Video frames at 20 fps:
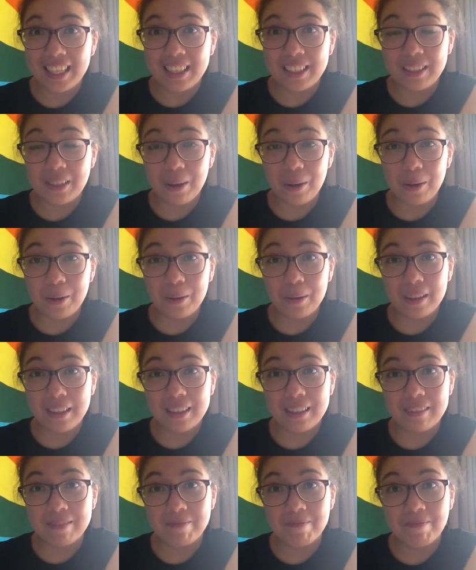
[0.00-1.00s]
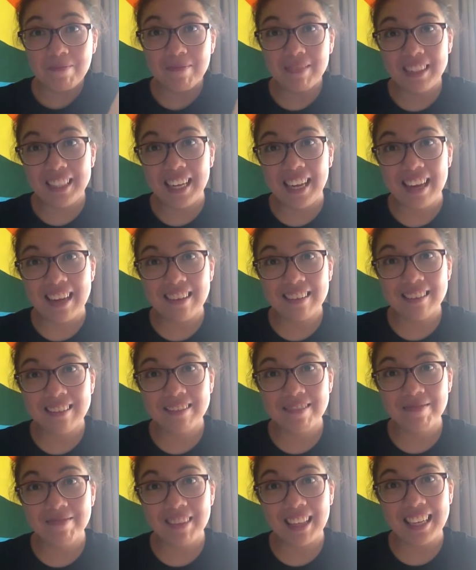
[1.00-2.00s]
So, yeah,
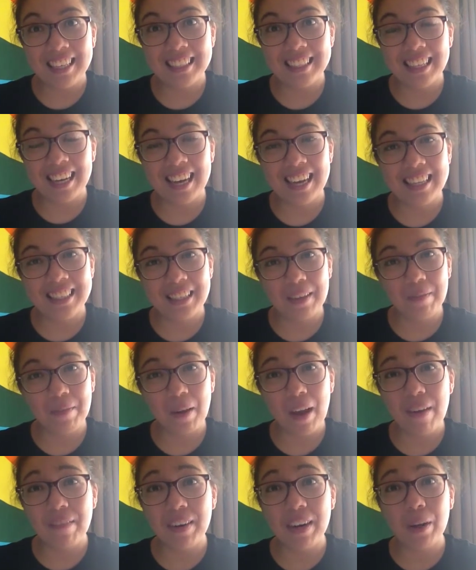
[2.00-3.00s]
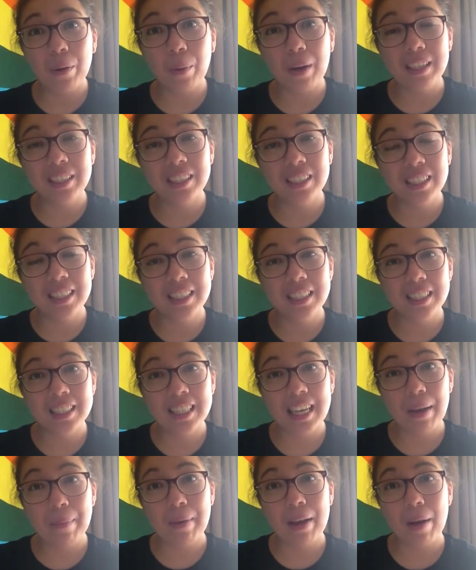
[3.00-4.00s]
thanks guys. If you have any questions,
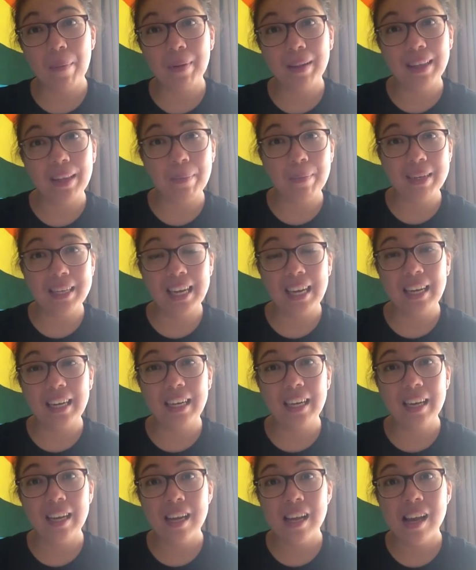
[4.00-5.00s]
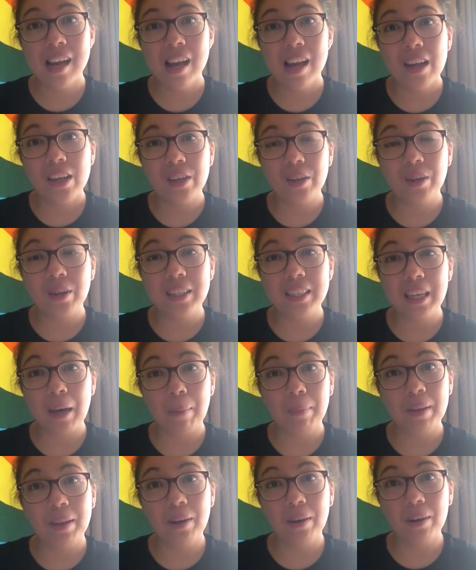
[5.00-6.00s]
hit me up at
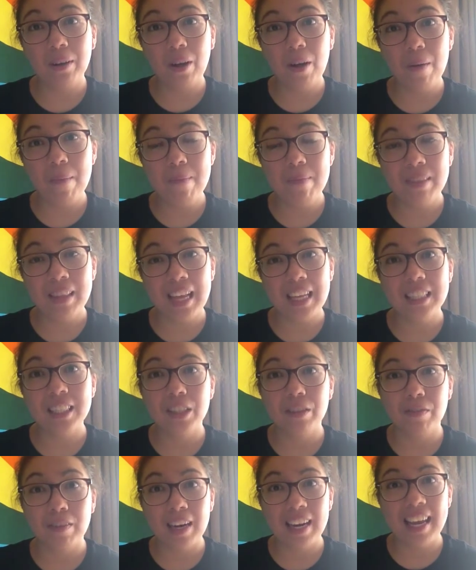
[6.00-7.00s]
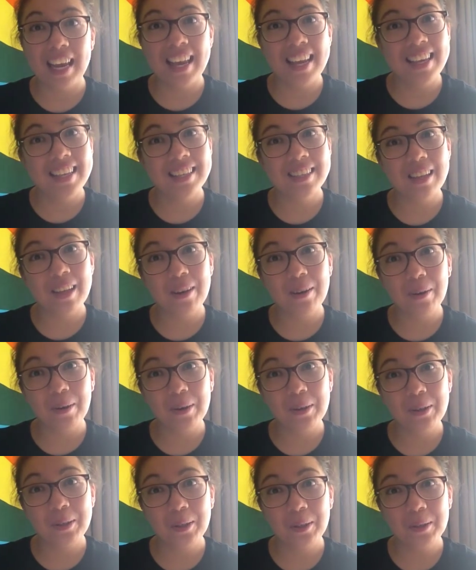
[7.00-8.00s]
libertine.tumblr.com. That's 3 E's,
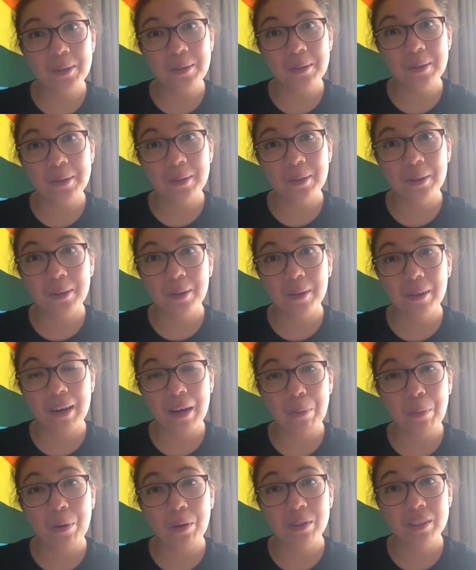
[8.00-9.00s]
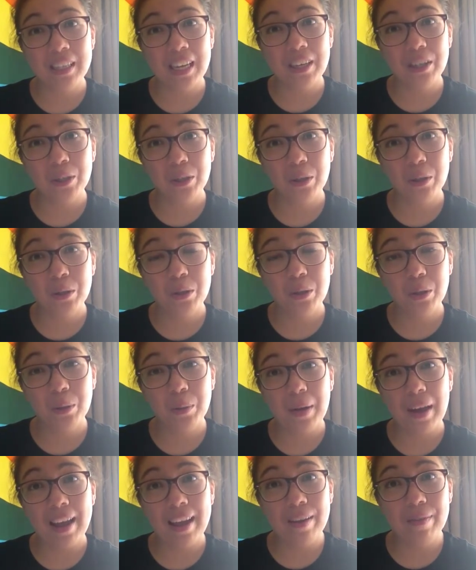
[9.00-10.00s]
not 2, or it will send you
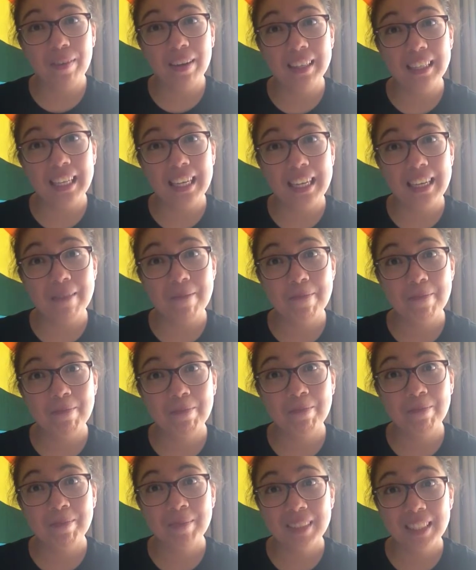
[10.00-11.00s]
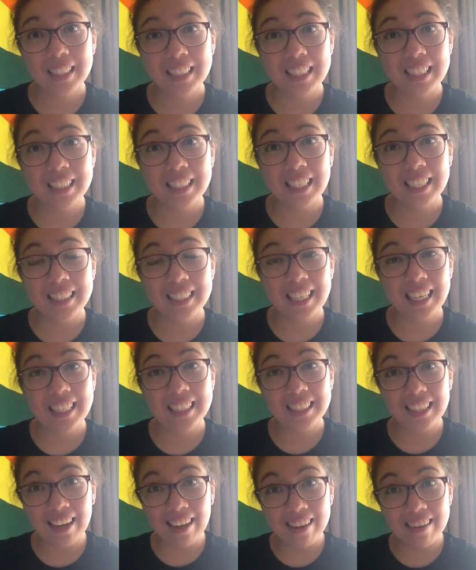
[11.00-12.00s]
to a really disgusting
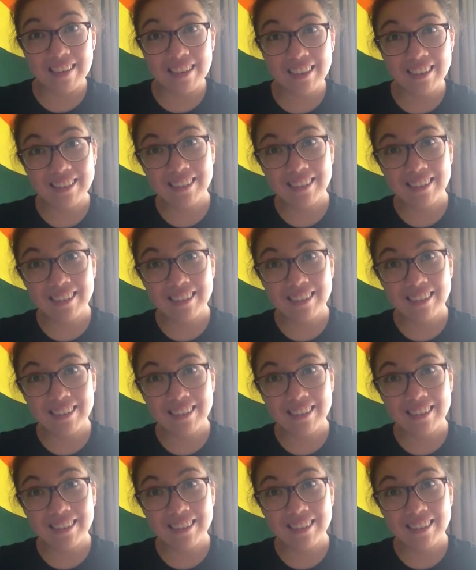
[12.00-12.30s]
site.